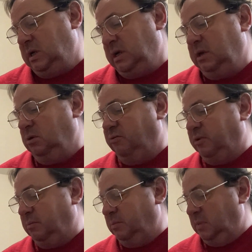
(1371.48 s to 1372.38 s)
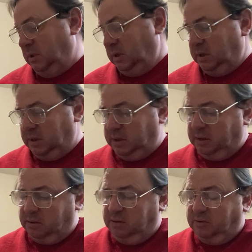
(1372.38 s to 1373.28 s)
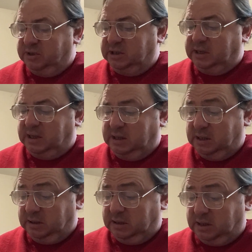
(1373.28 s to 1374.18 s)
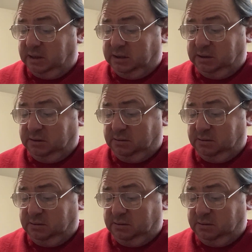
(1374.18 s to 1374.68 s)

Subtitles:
don't know I know it wasn't Canadian dollars.